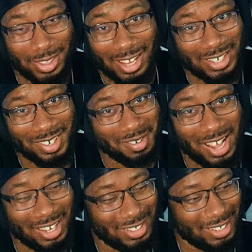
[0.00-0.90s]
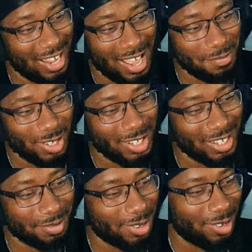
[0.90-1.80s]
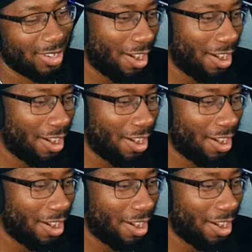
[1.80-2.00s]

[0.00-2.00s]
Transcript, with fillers: That joke actually that had me hooked, bro.